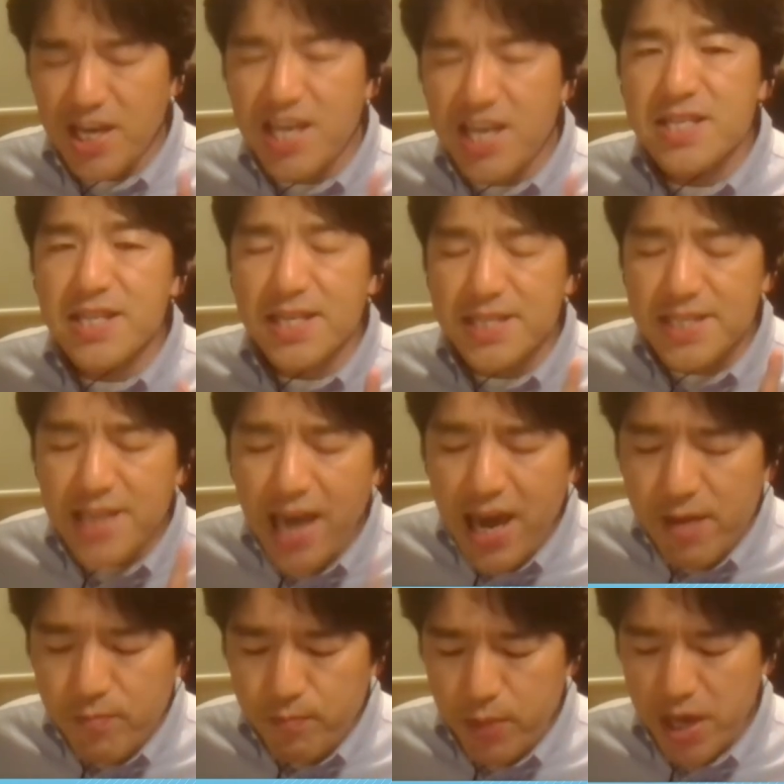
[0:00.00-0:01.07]
in the
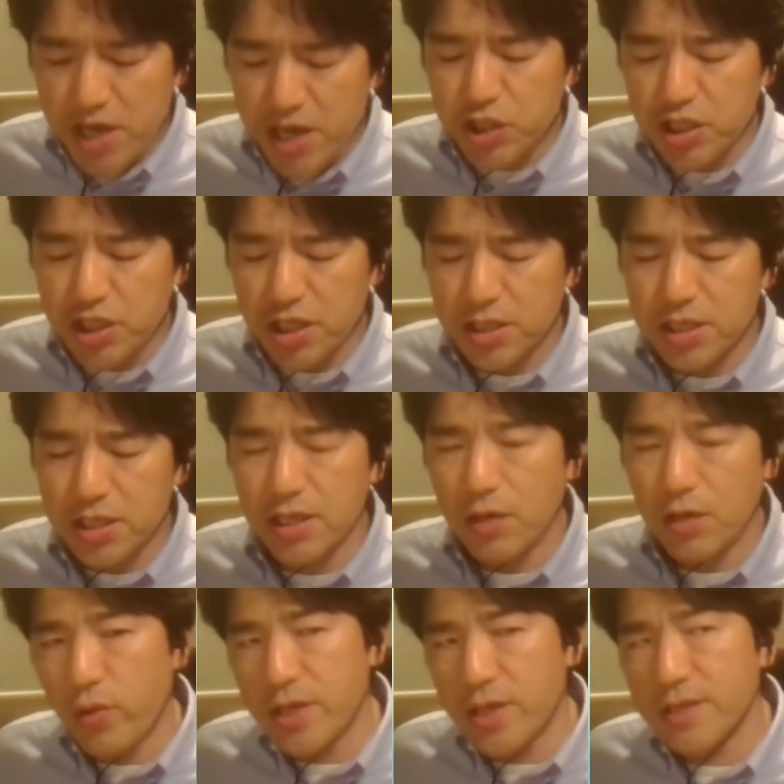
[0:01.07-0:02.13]
same patient
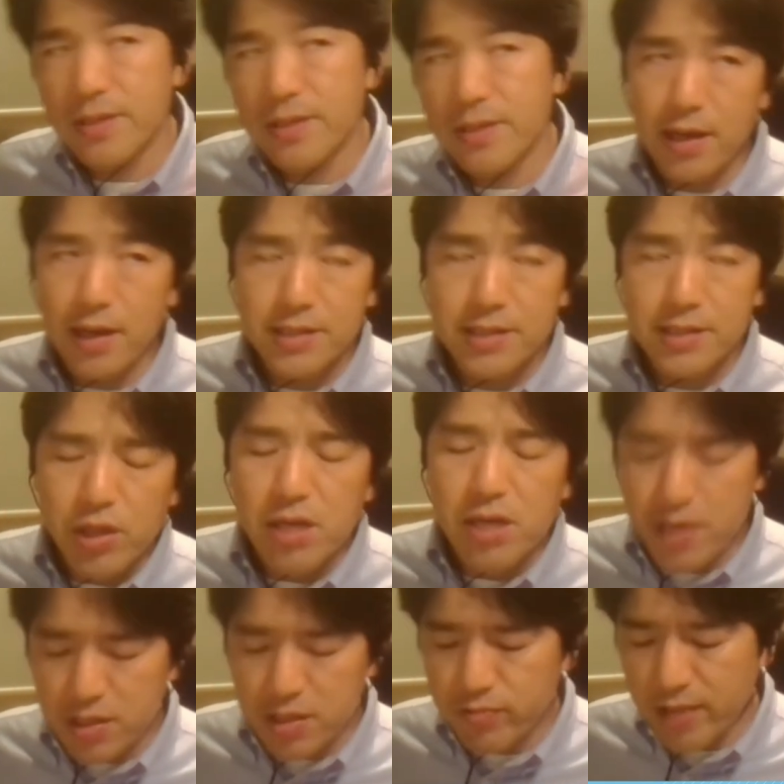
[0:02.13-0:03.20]
with the
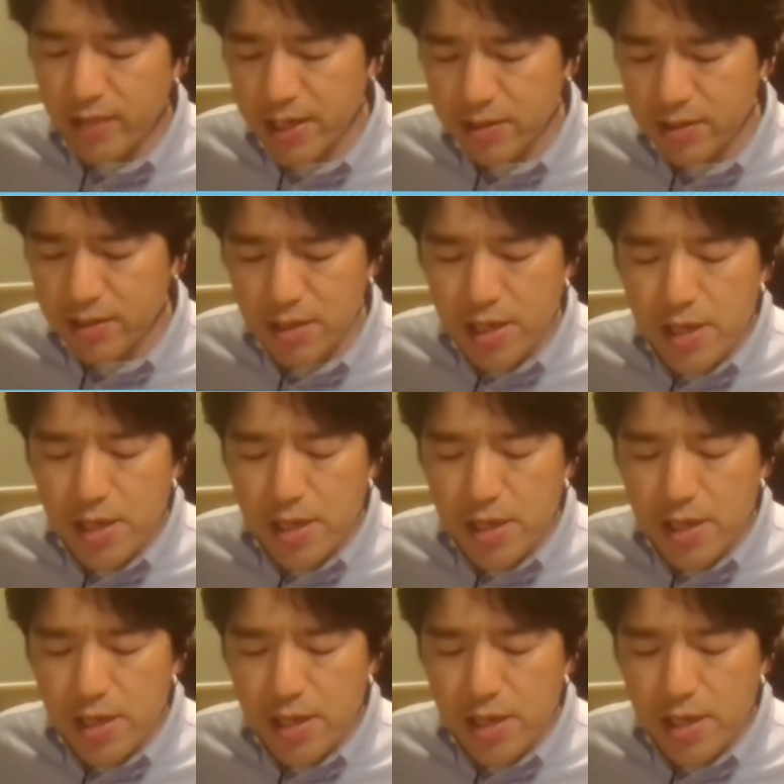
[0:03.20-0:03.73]
previous slide.